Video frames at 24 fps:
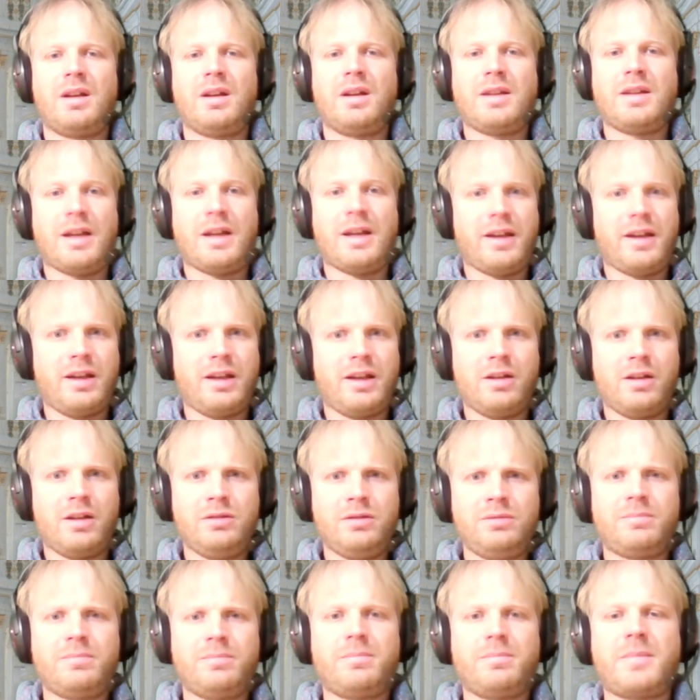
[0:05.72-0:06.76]
Yeah, hello,
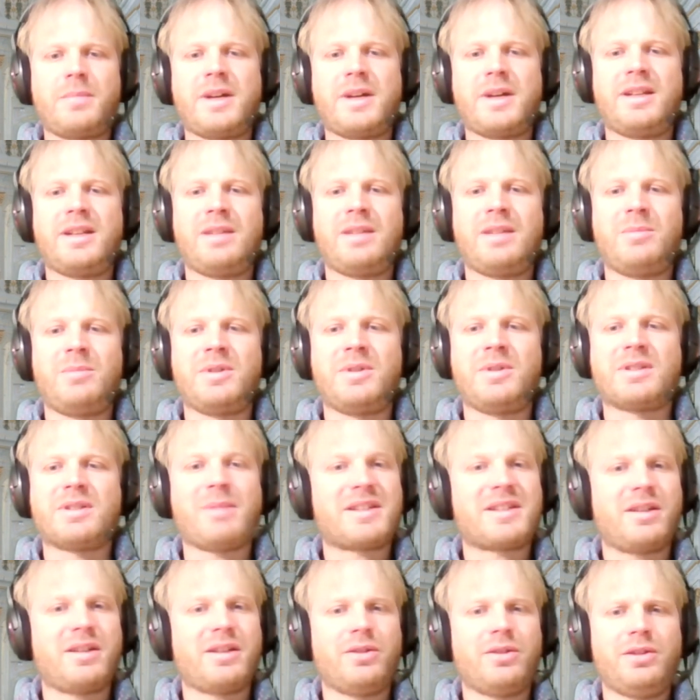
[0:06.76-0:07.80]
my name is
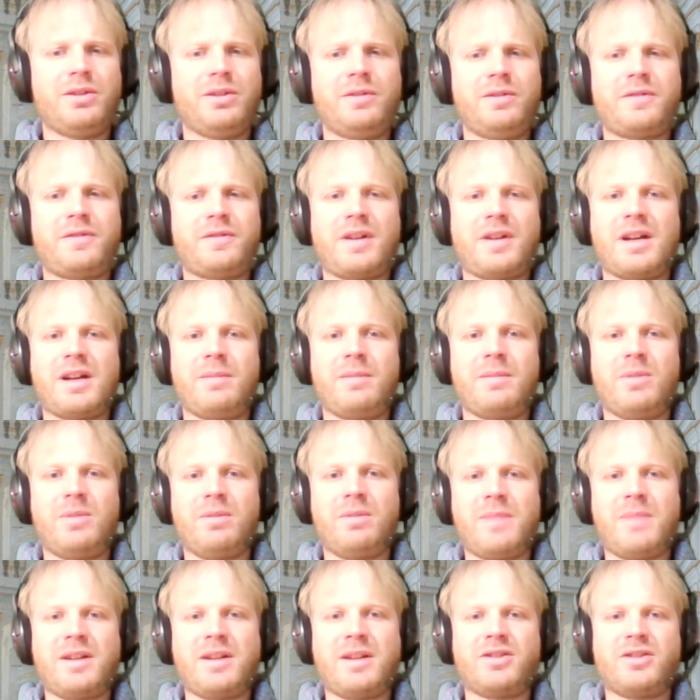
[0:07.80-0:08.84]
Sebastian Nordhoff. I'm the
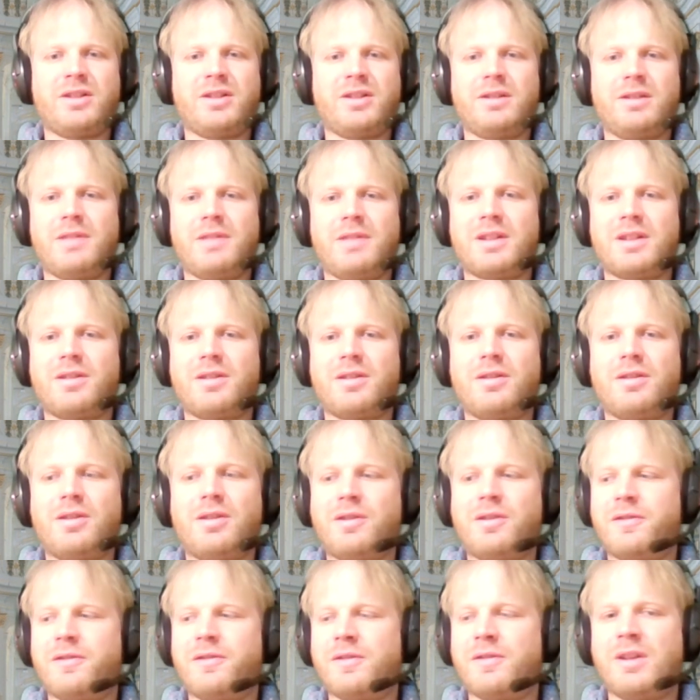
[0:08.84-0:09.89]
managing director
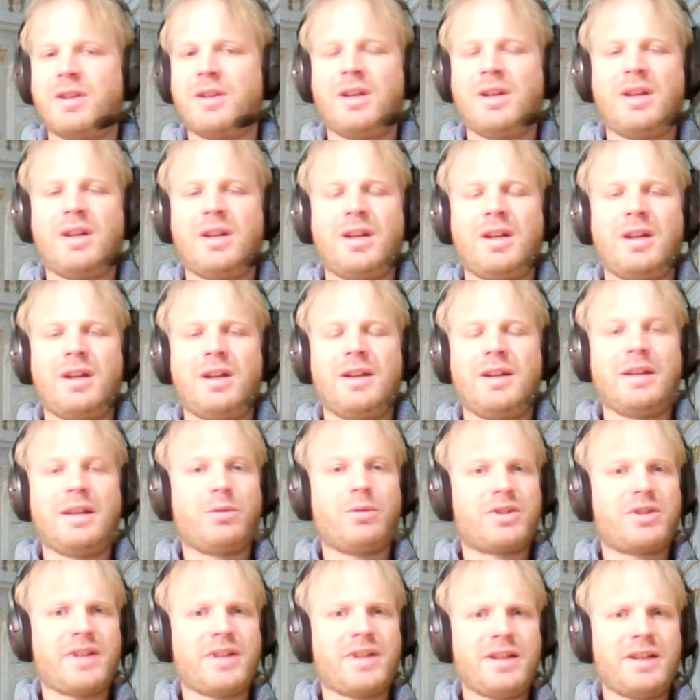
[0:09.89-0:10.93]
of
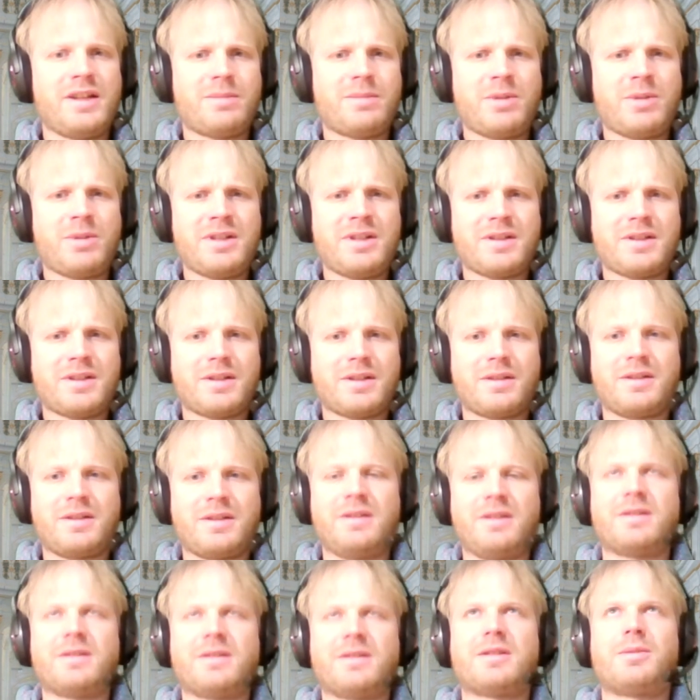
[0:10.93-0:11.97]
Language Science Press
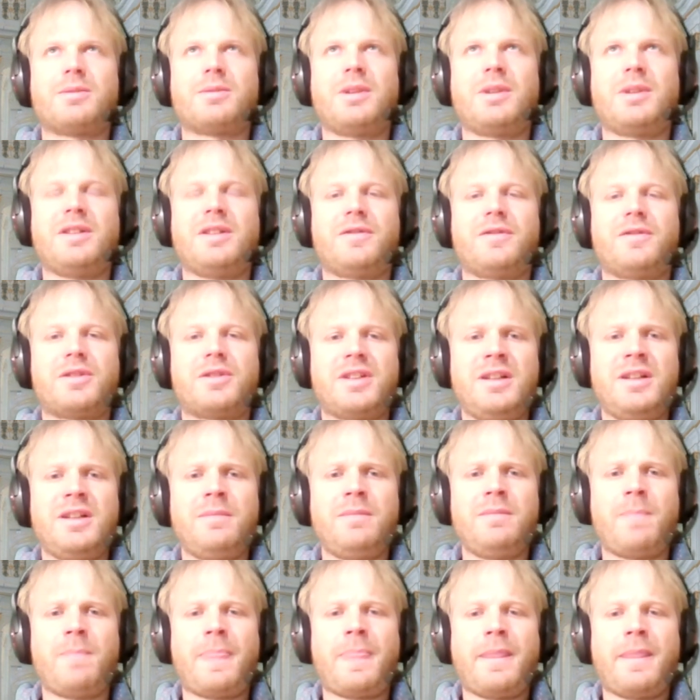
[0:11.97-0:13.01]
since 2014.
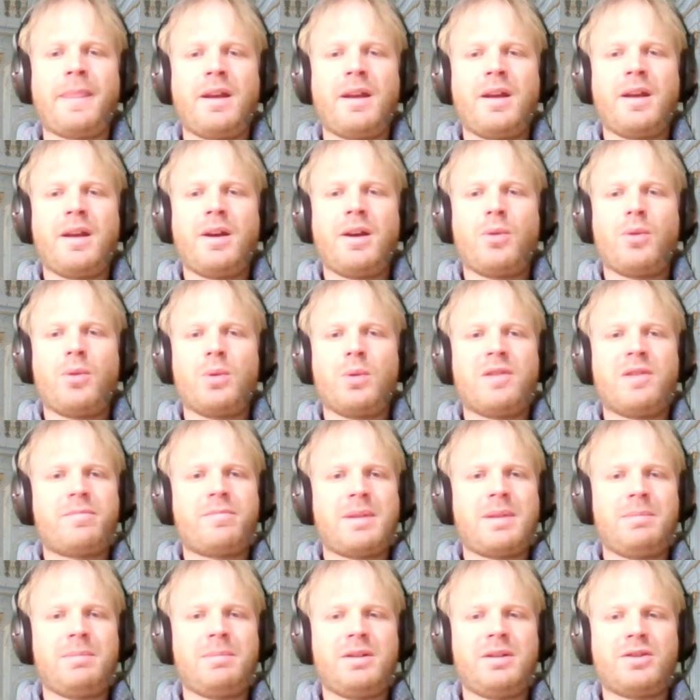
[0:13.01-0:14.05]
We have
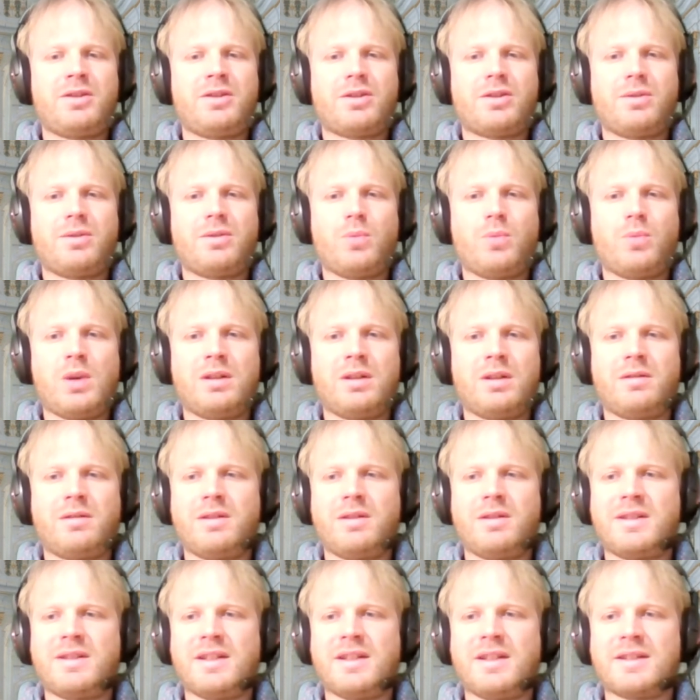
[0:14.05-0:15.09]
published
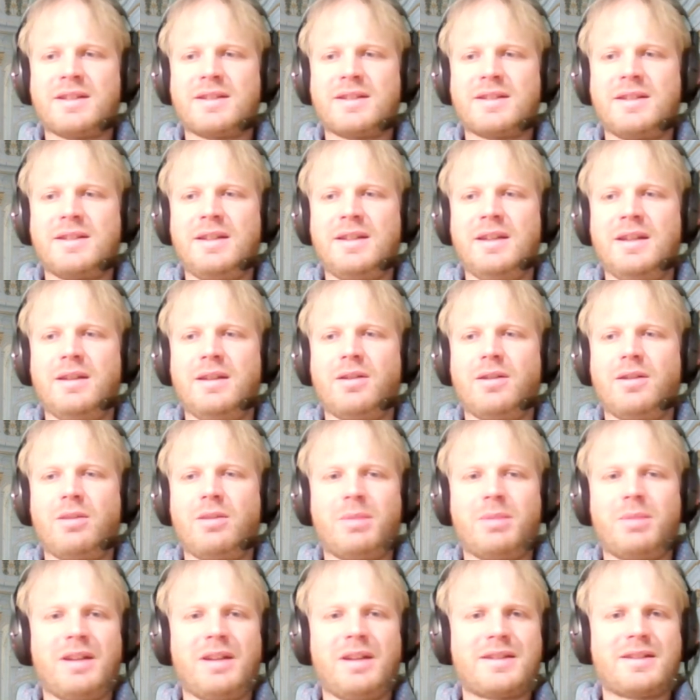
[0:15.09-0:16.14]
160
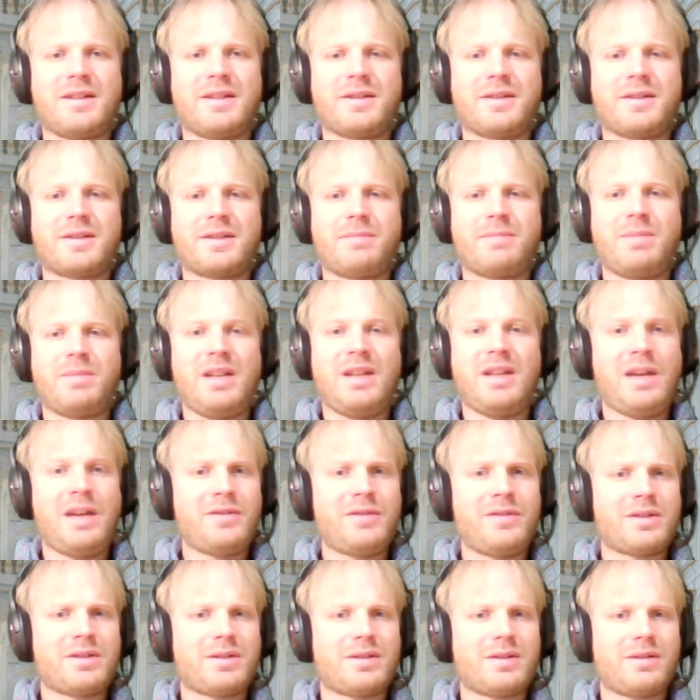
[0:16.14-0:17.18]
open access
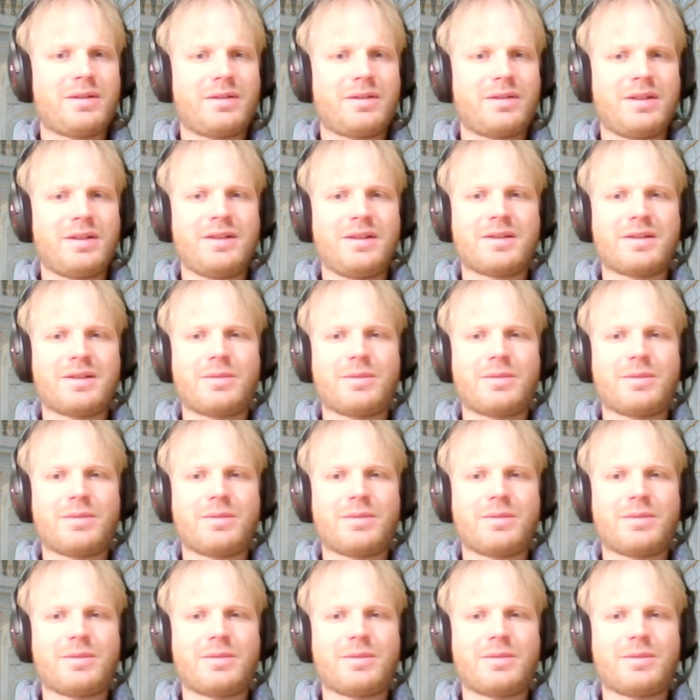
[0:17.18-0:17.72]
PDFs since